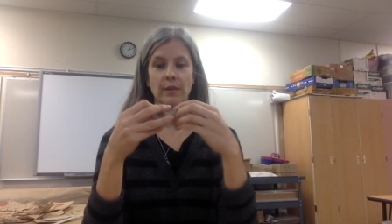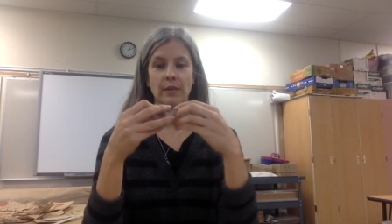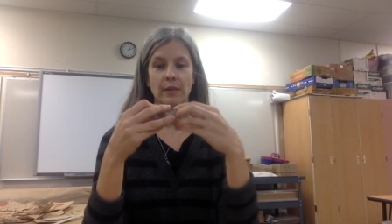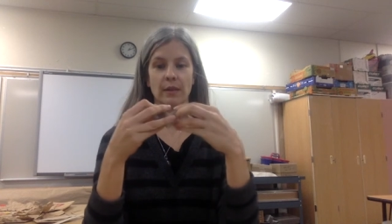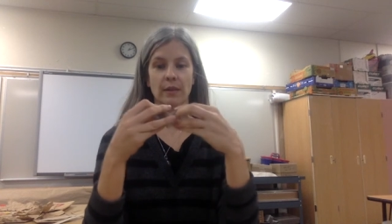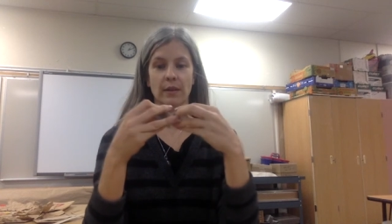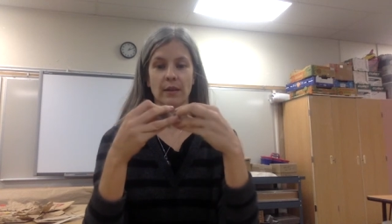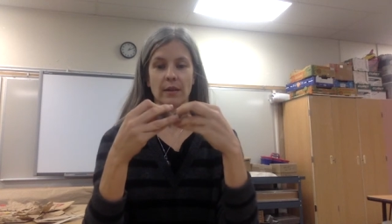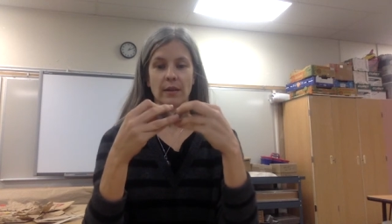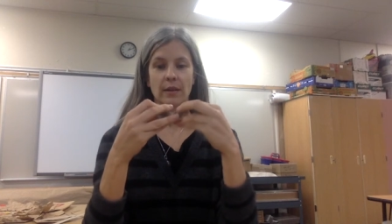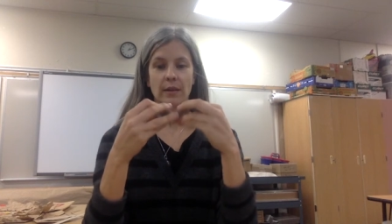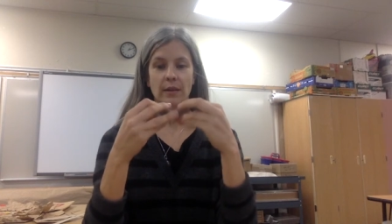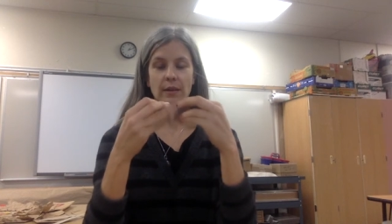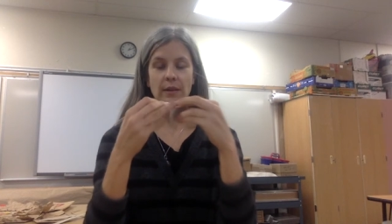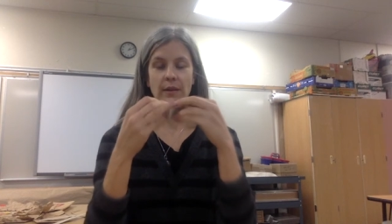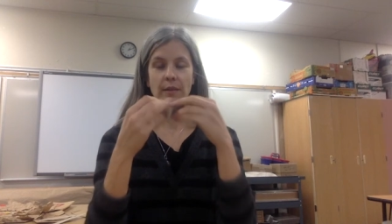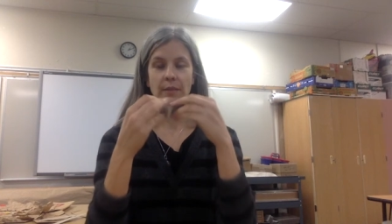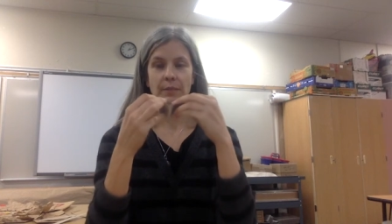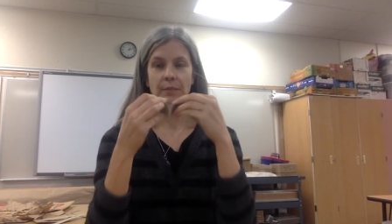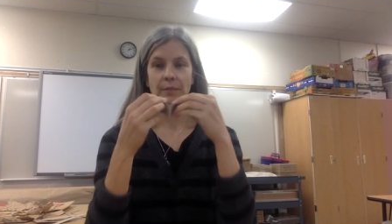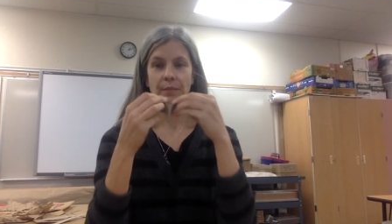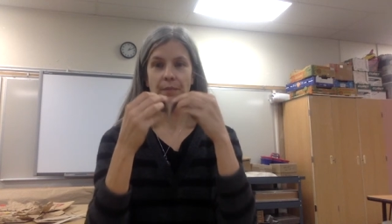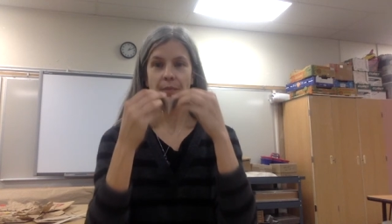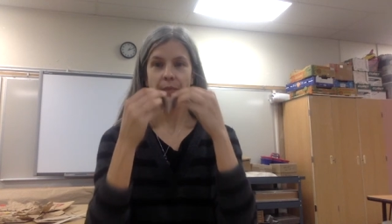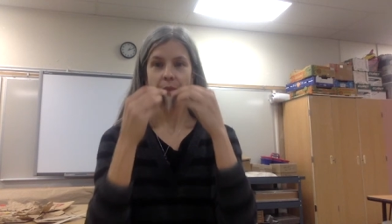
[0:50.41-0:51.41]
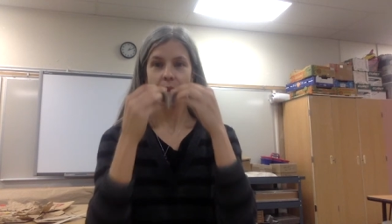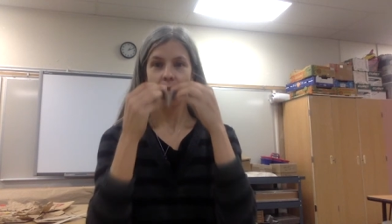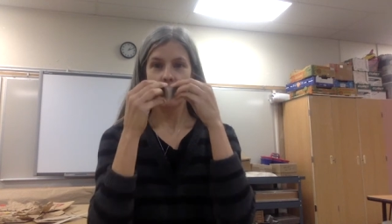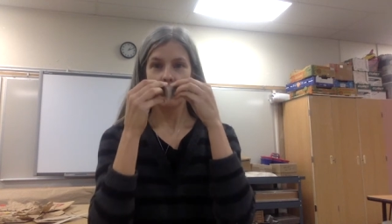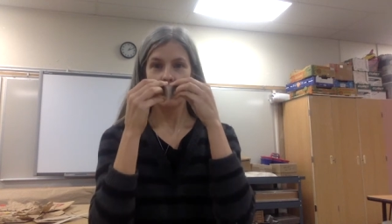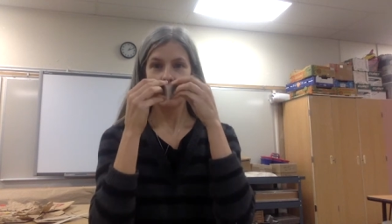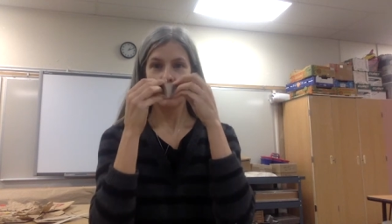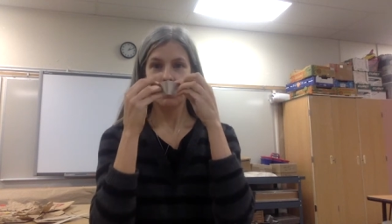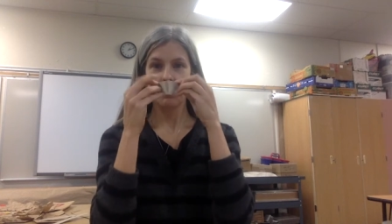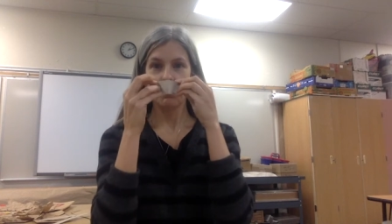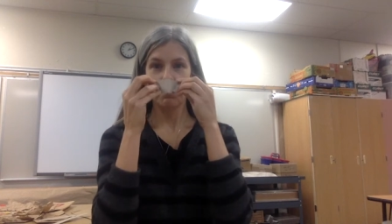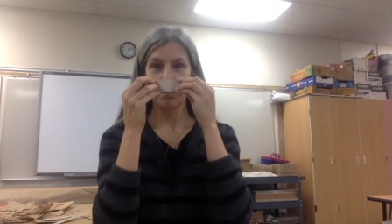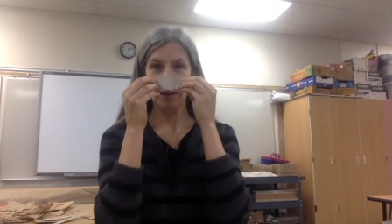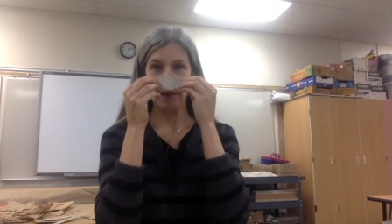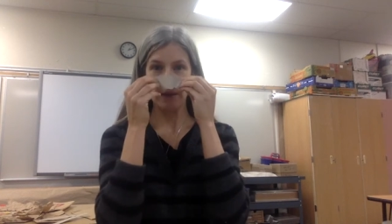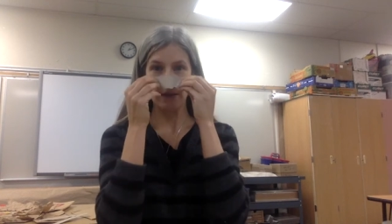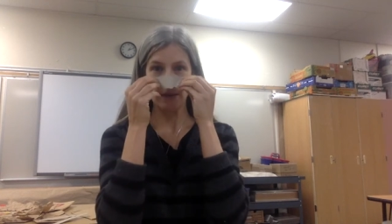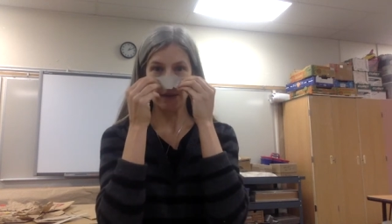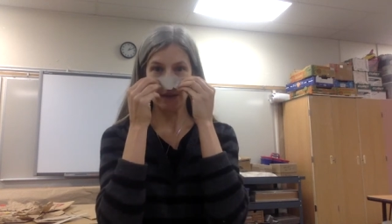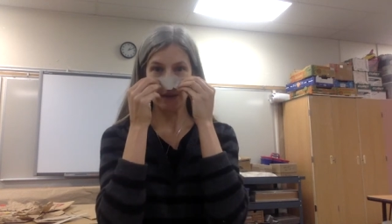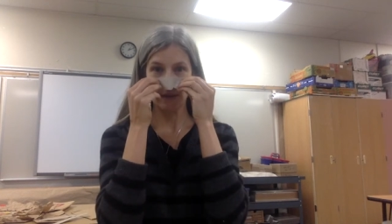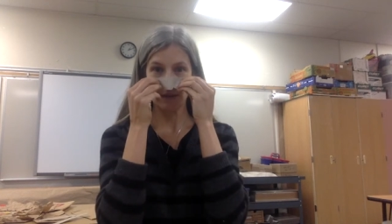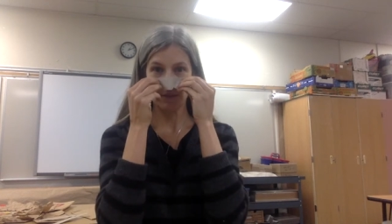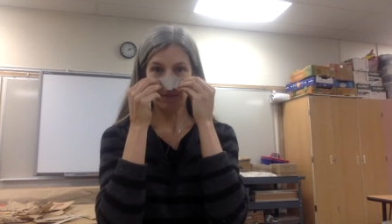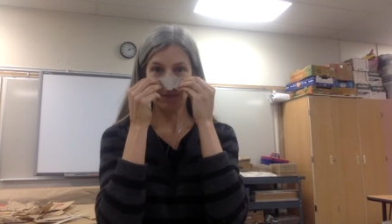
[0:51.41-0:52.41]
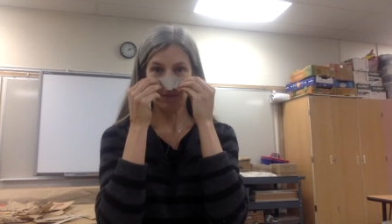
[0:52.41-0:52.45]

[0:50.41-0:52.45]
I could bend it.